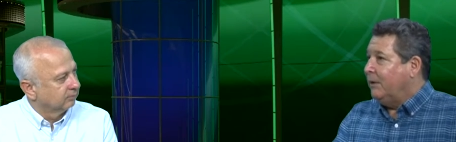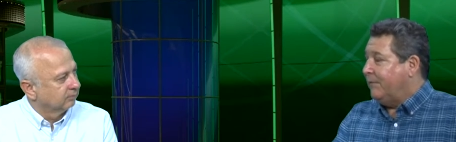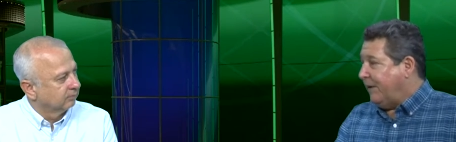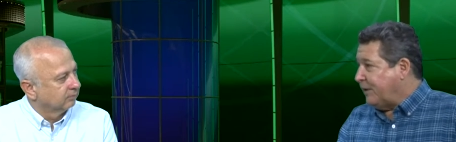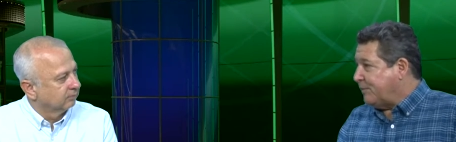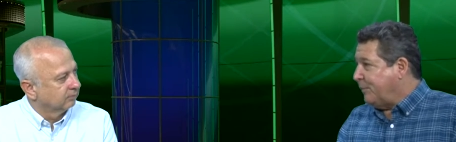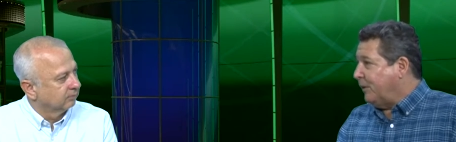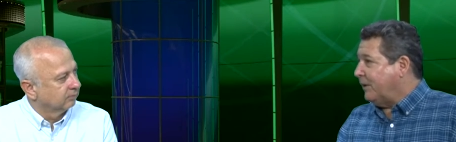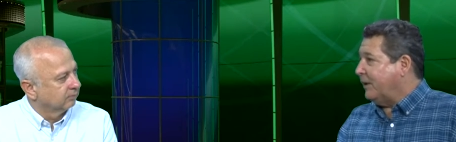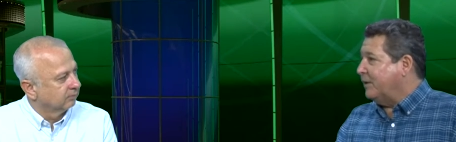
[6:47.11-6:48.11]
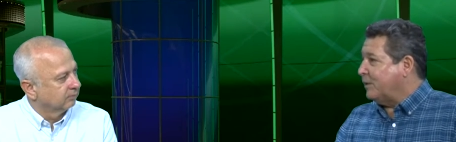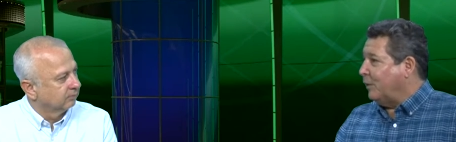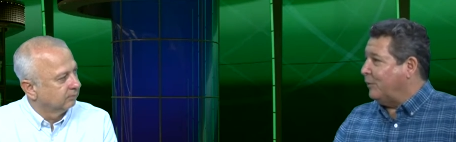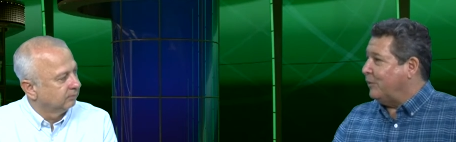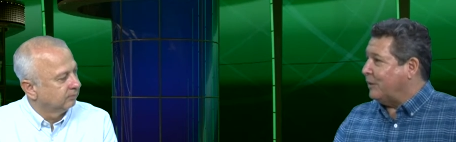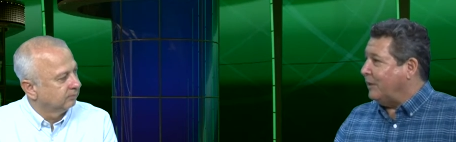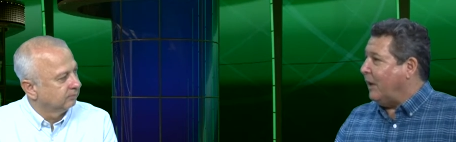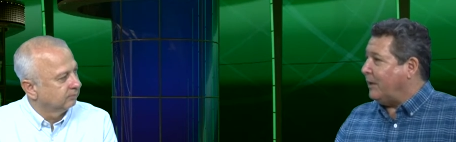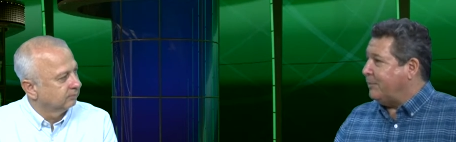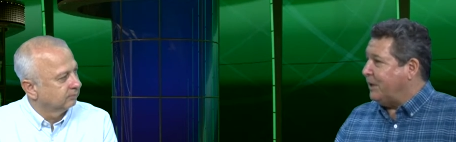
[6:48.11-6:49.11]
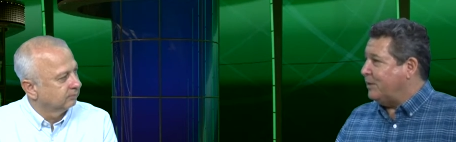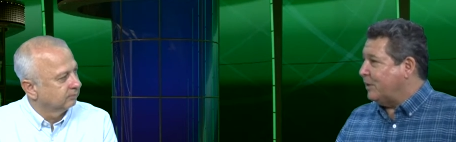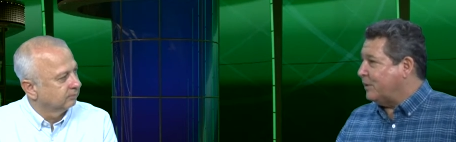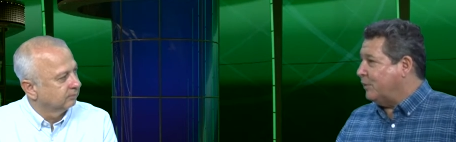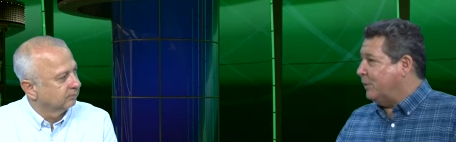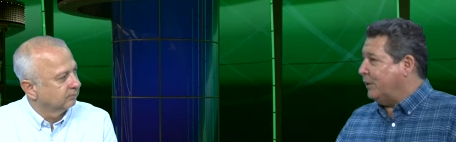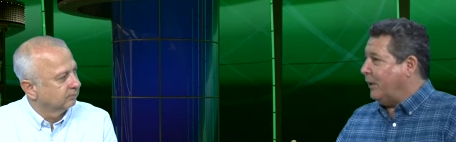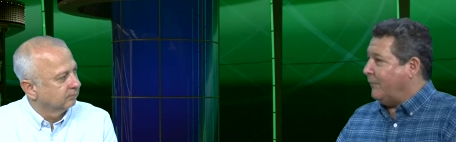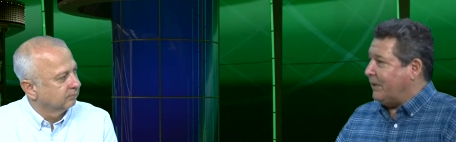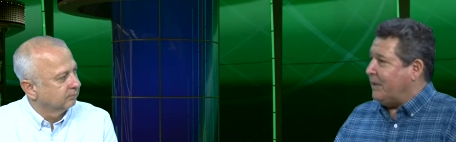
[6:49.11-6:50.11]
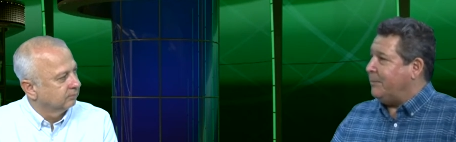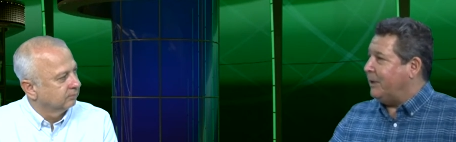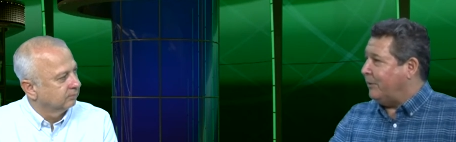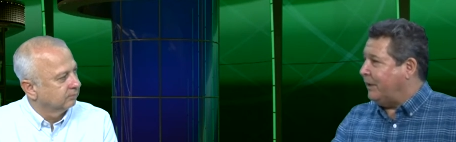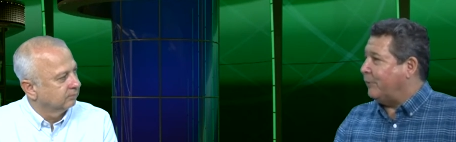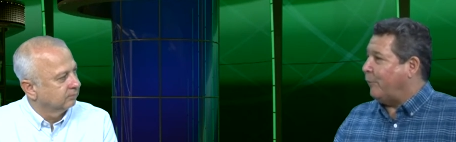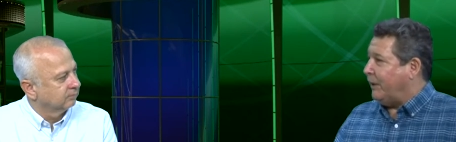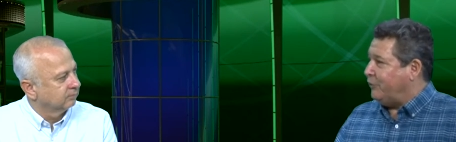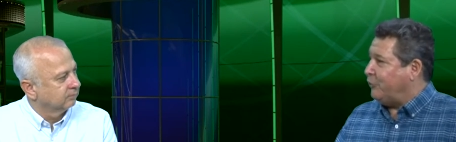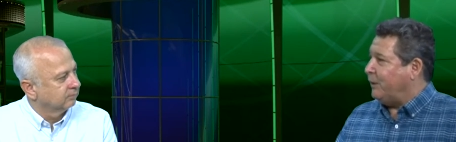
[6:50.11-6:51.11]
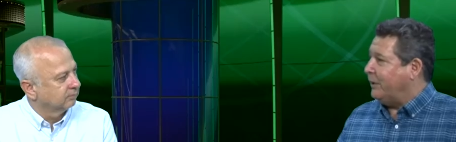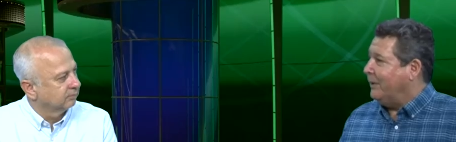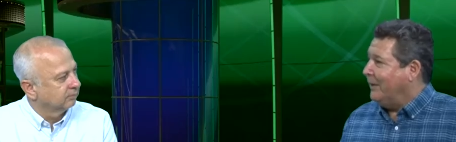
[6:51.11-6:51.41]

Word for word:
Speaker 1: Facebook, and so there's a lot of pieces to it. You have email integration,